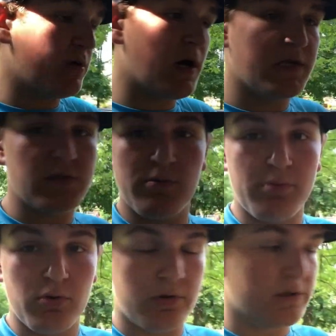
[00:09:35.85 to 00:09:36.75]
You guys know what
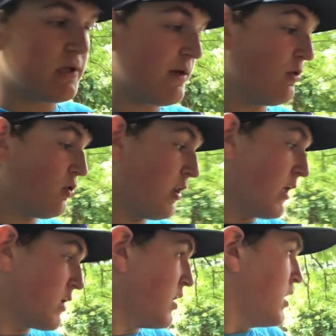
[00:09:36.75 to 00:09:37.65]
bluegills look
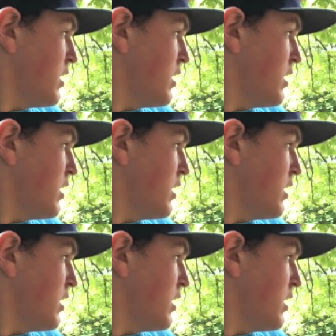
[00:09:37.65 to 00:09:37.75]
like.